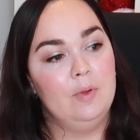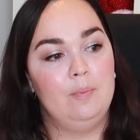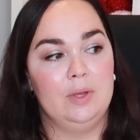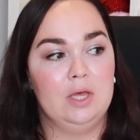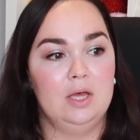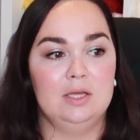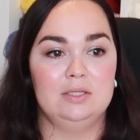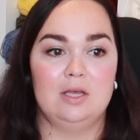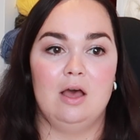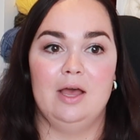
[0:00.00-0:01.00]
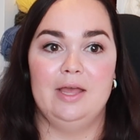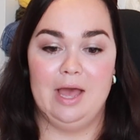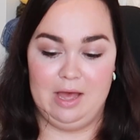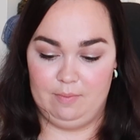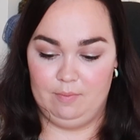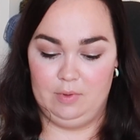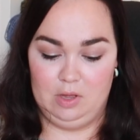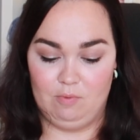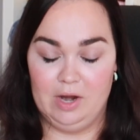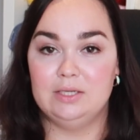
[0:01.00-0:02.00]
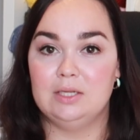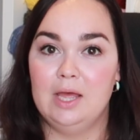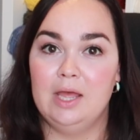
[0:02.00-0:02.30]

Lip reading: because I am a writer.